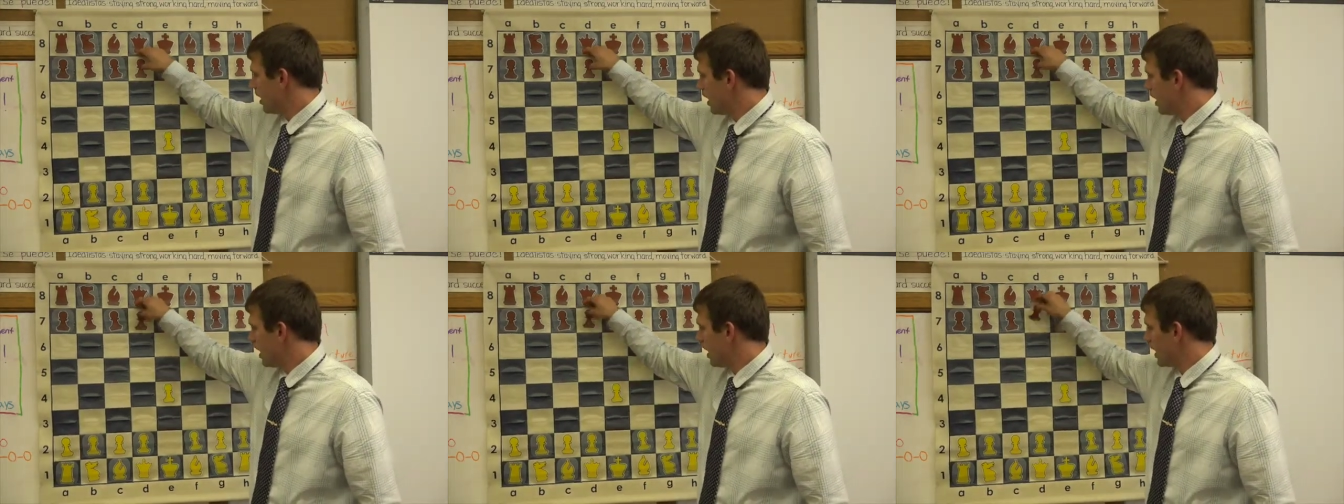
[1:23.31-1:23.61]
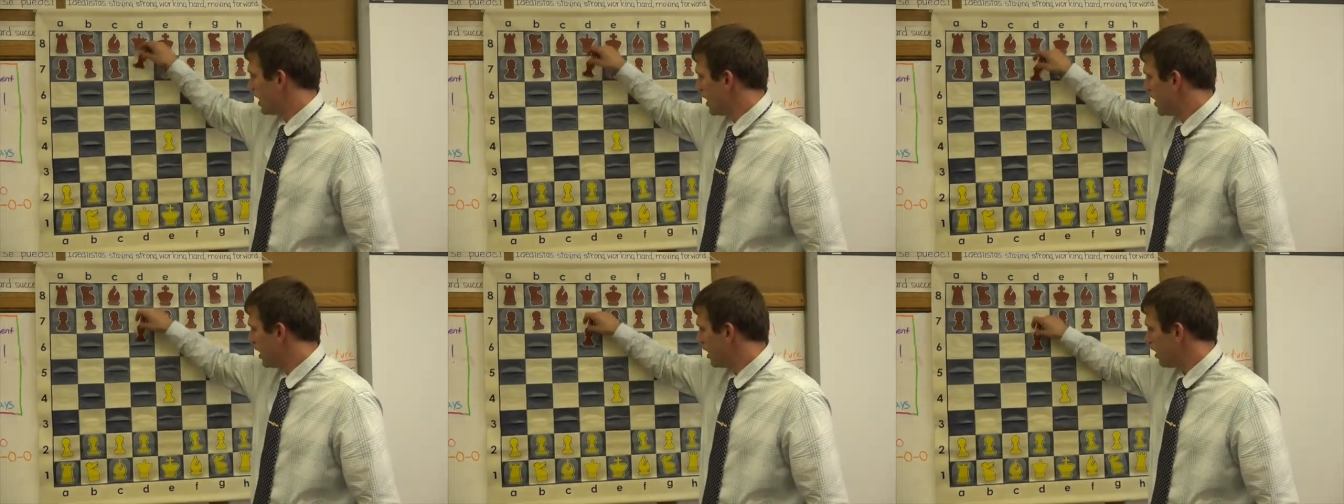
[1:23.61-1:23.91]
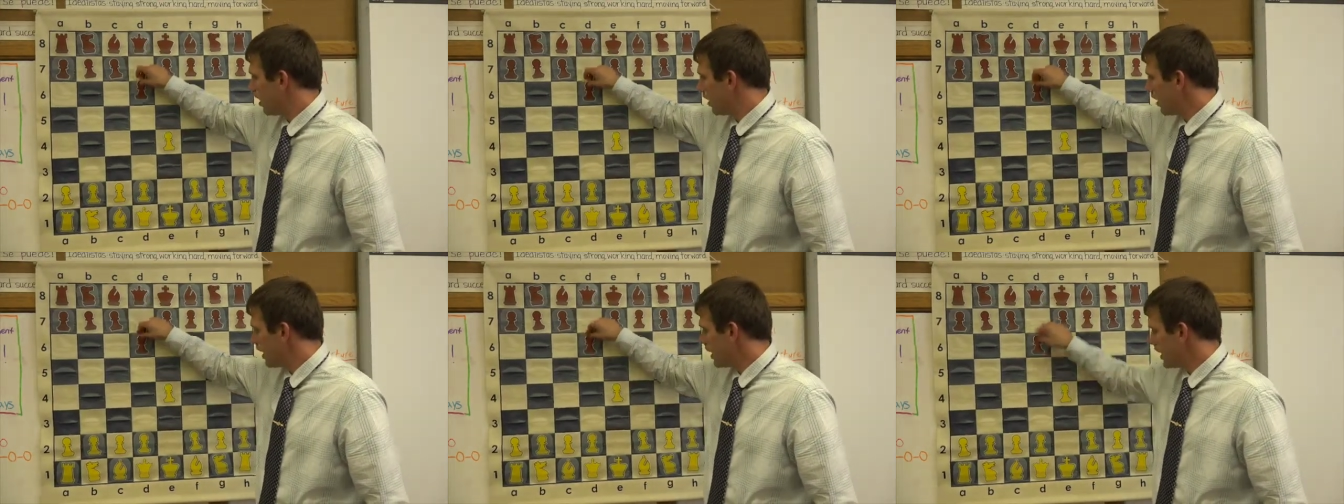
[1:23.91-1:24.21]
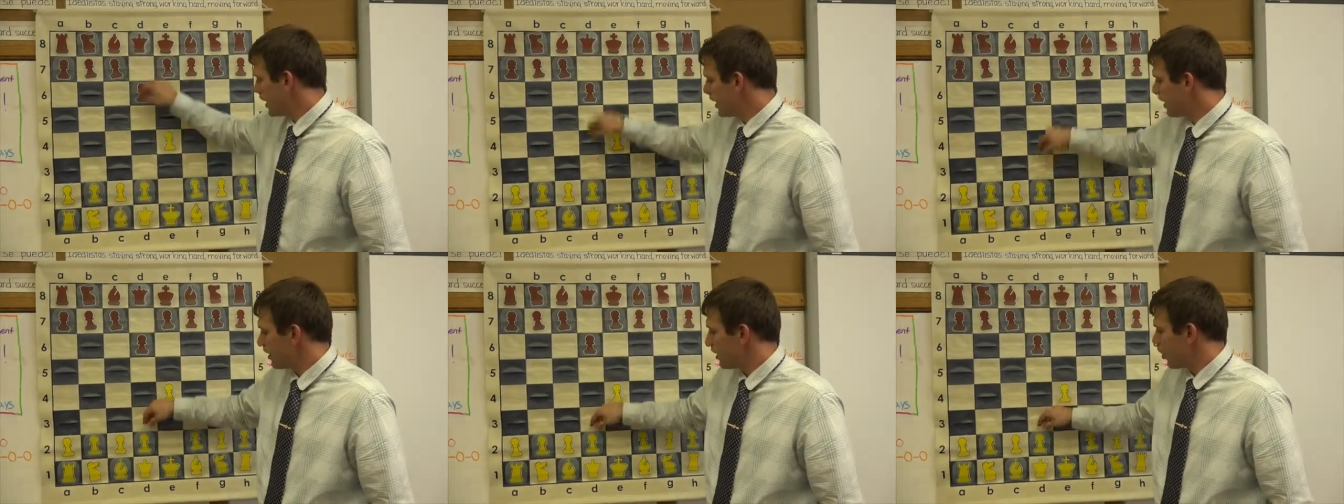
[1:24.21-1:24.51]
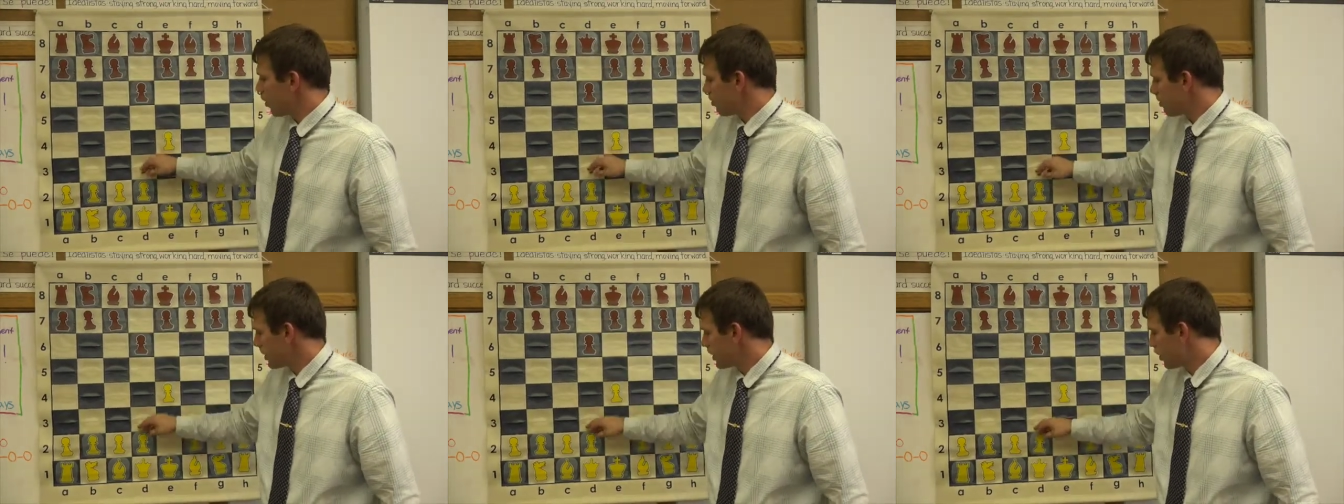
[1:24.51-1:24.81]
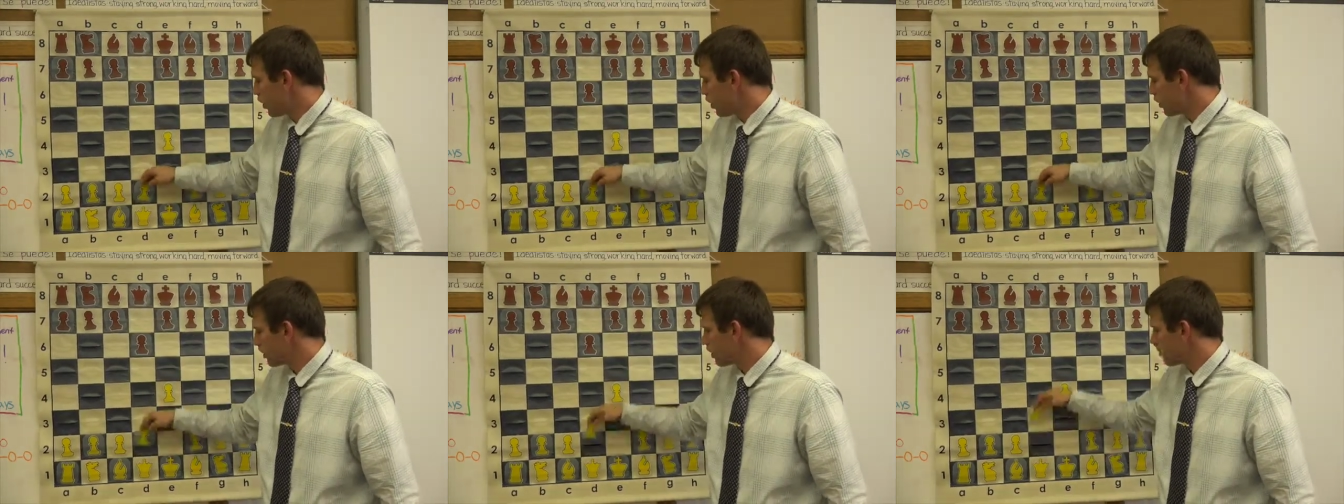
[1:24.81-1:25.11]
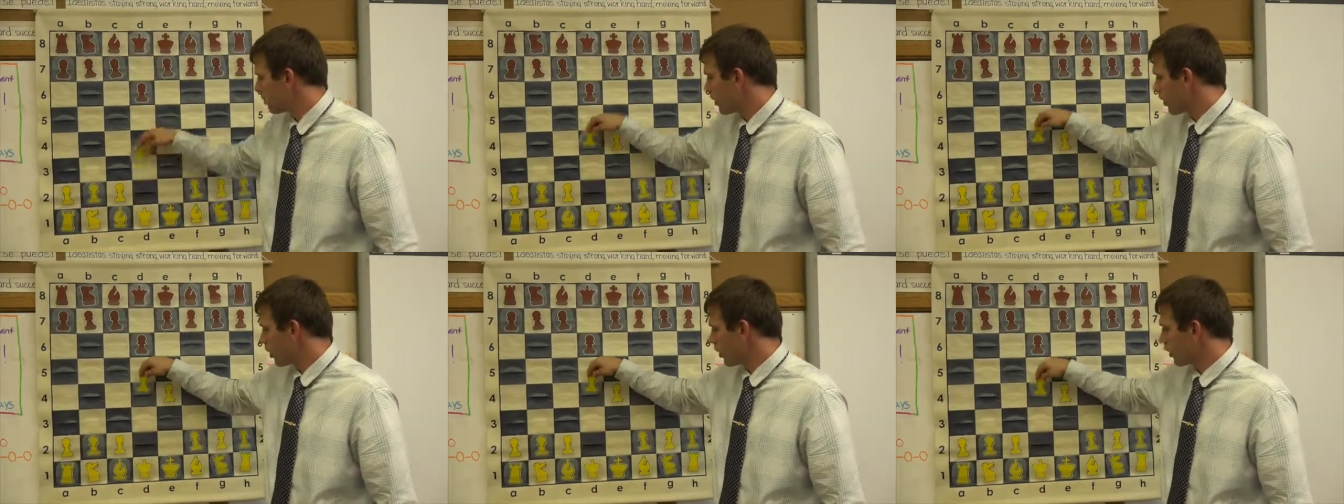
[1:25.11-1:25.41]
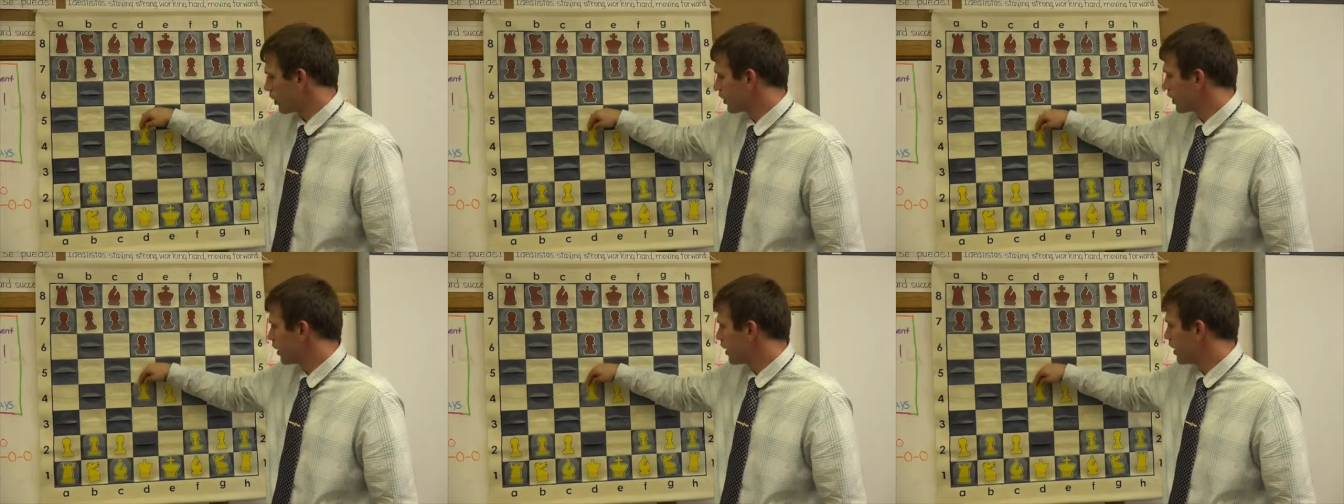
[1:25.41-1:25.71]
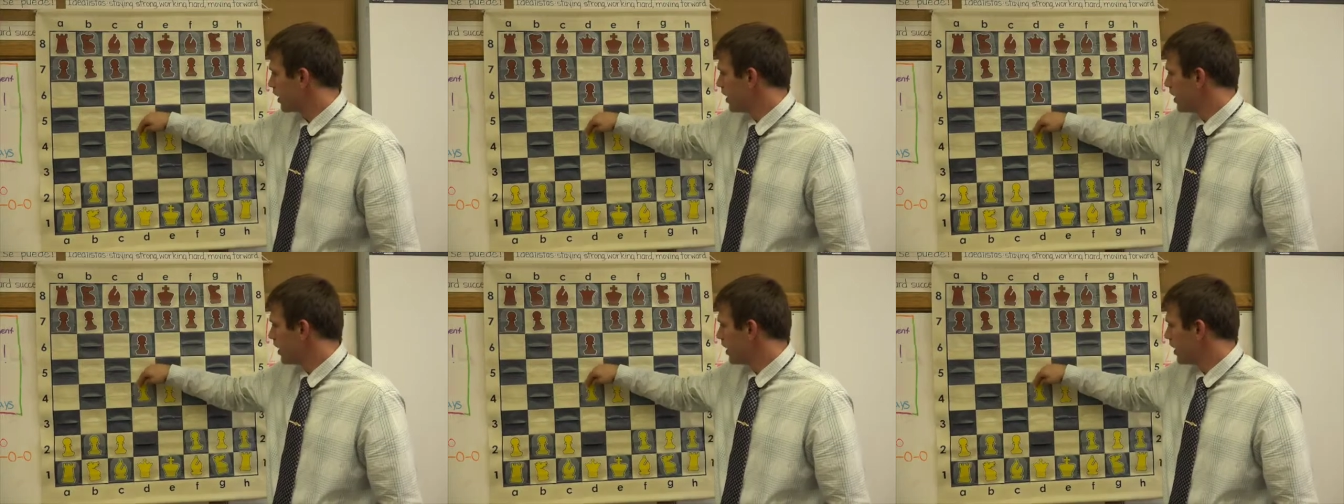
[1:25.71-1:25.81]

in an opening called the Perk.